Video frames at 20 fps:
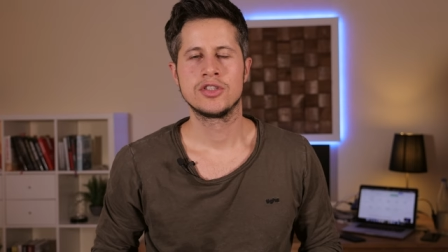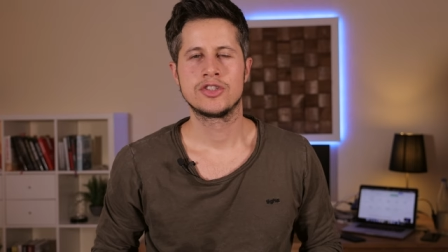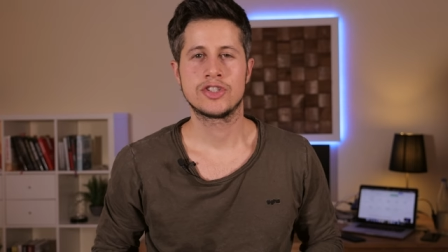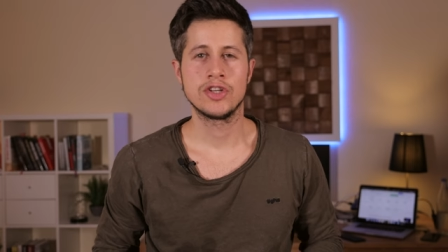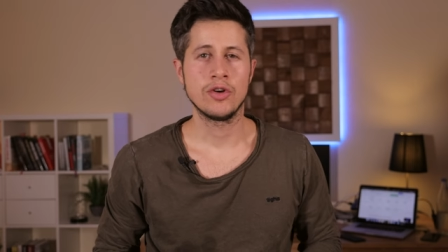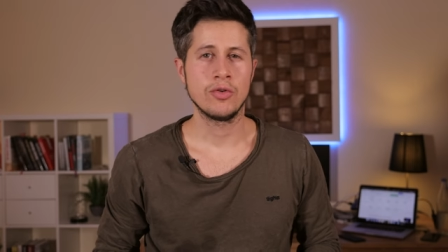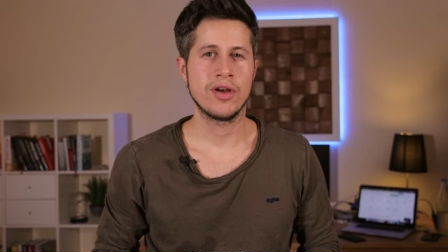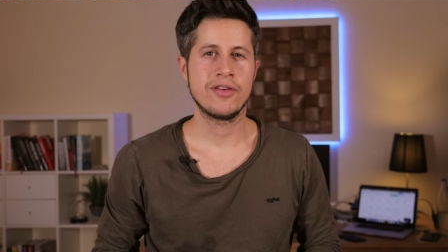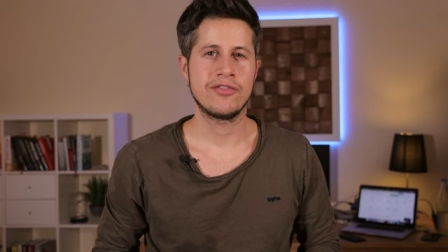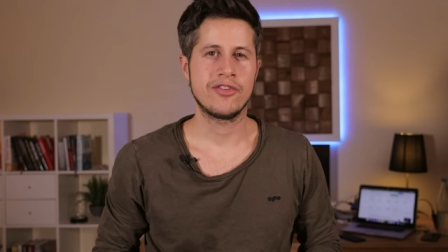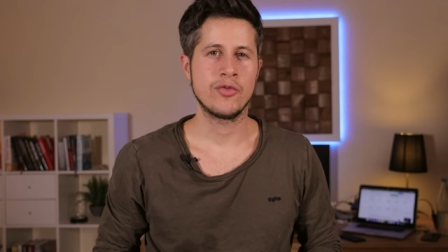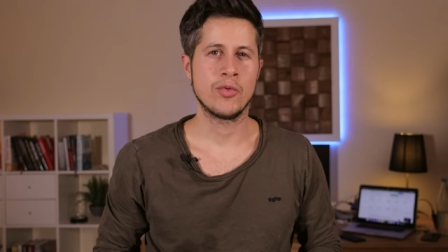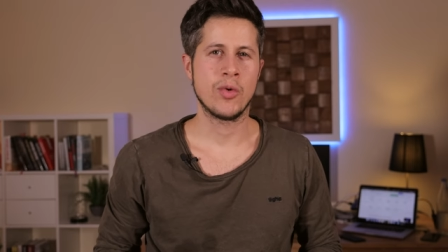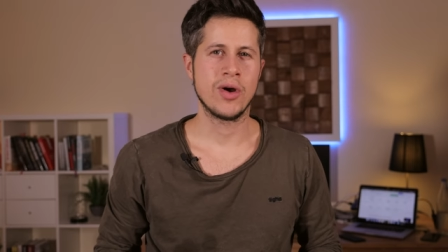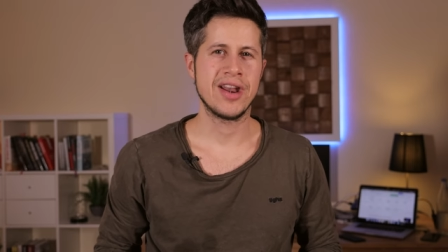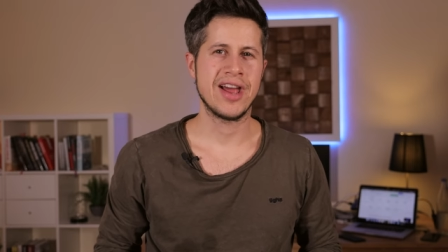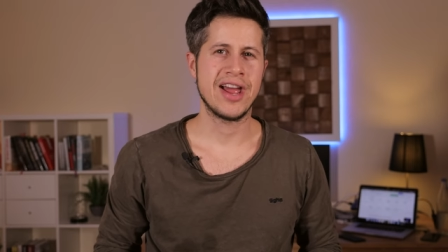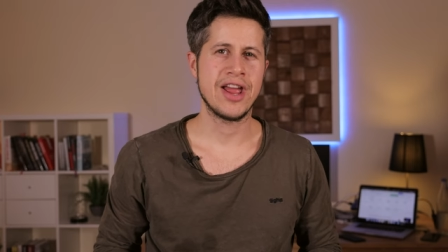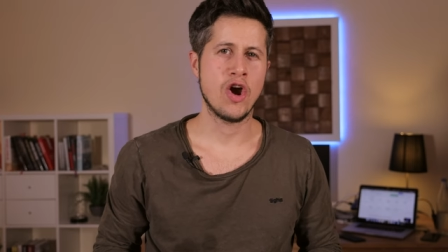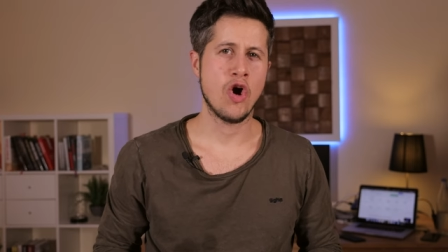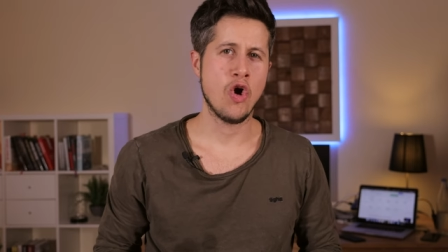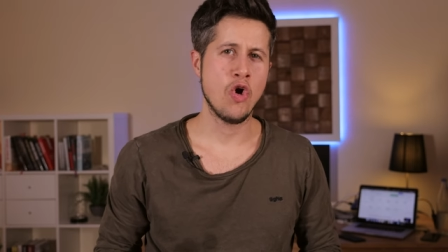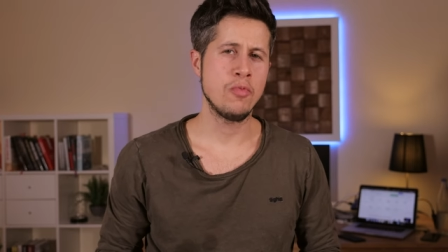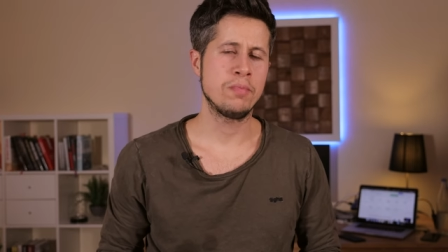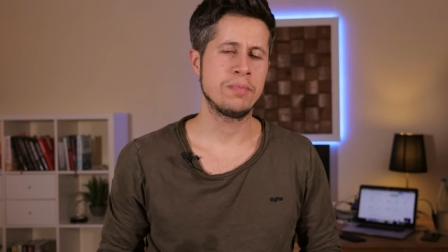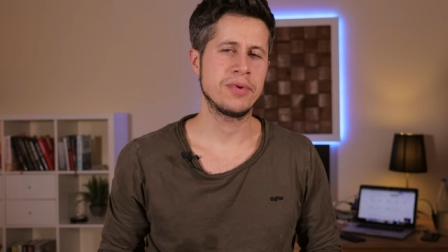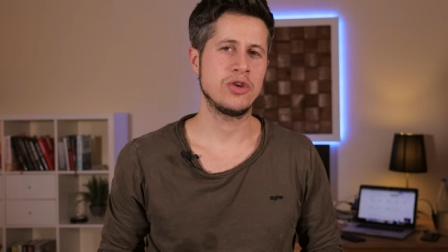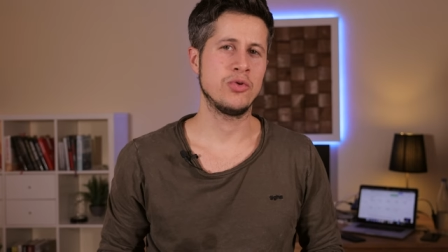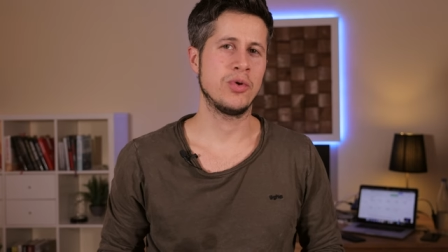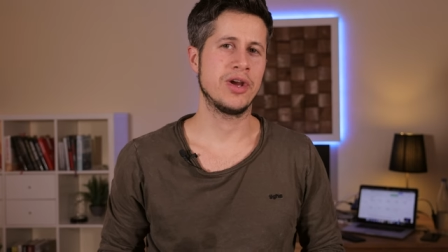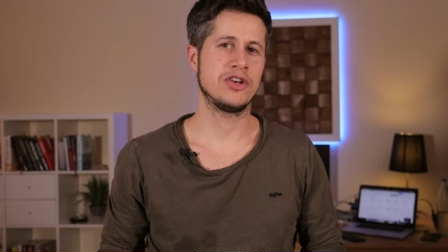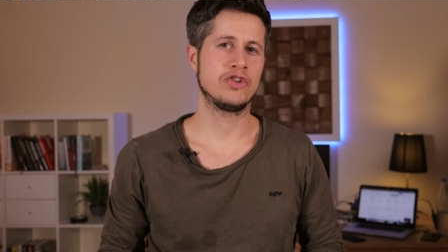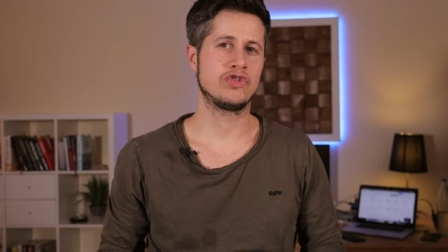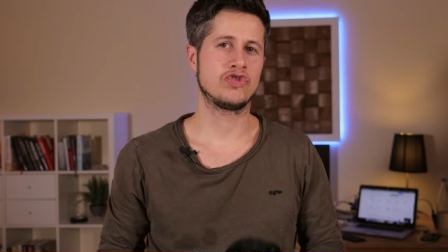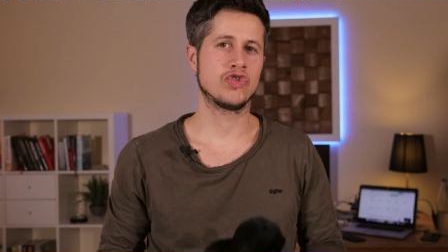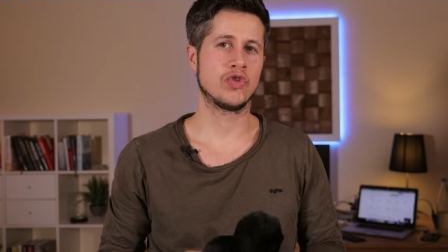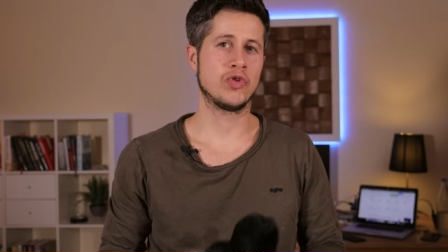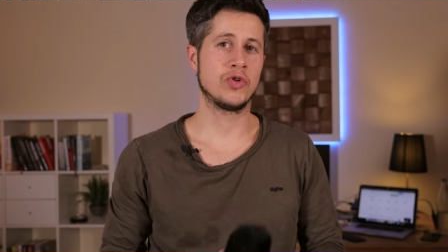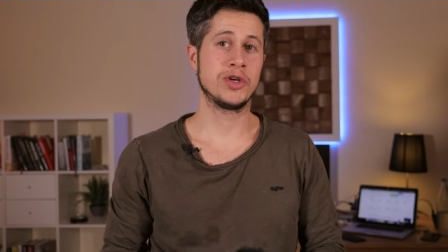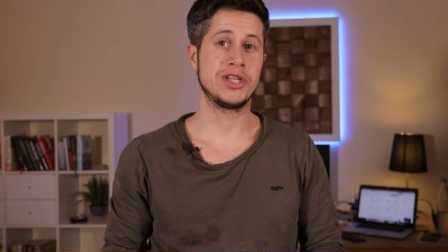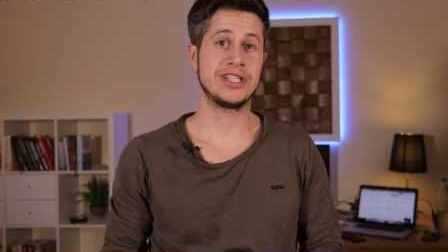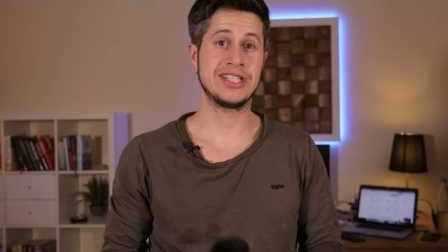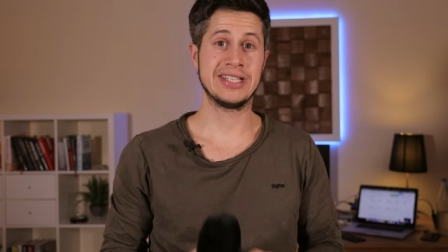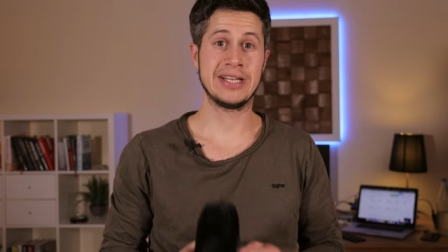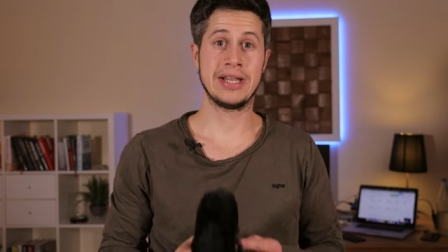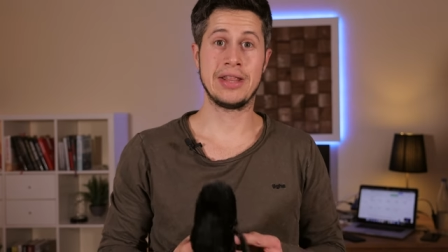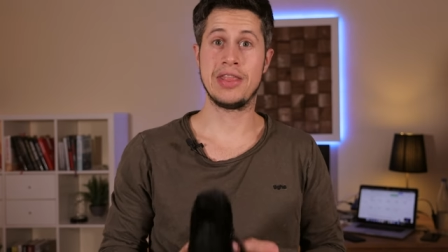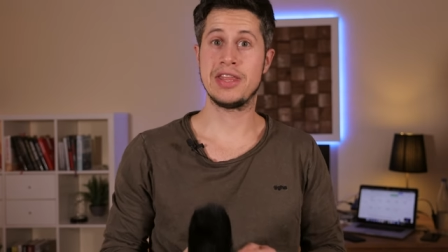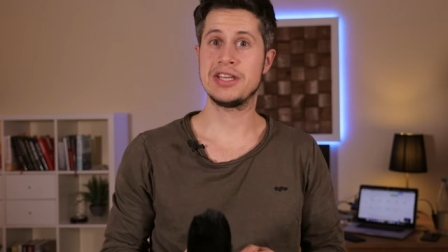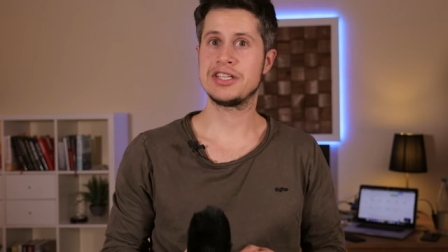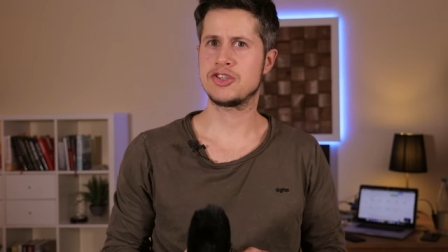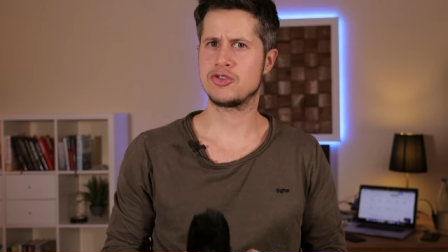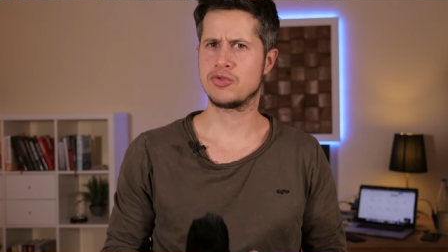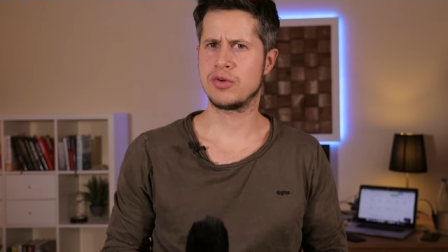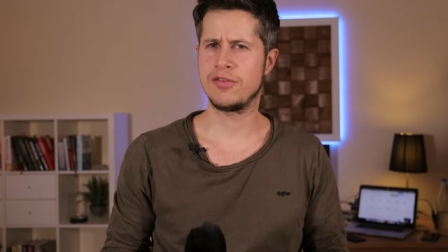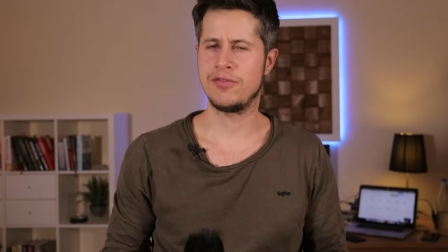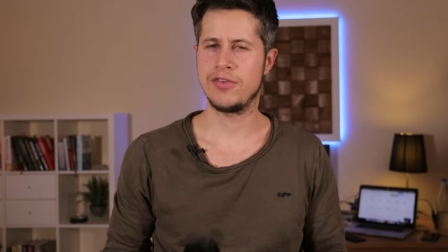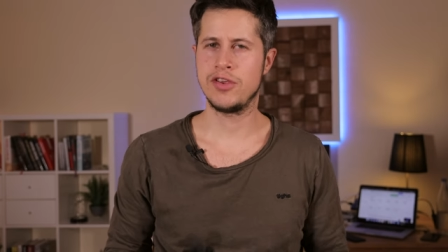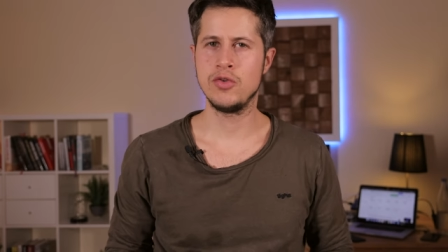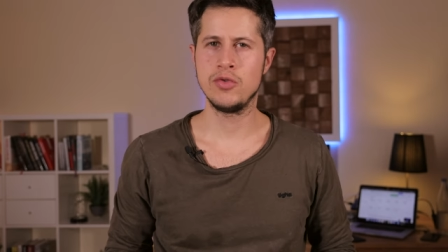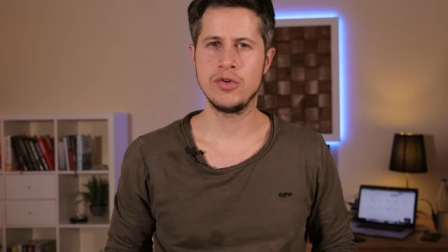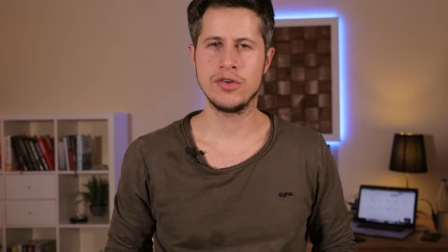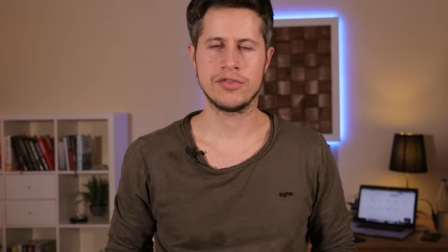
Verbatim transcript: So everyone, I hope you enjoyed this review.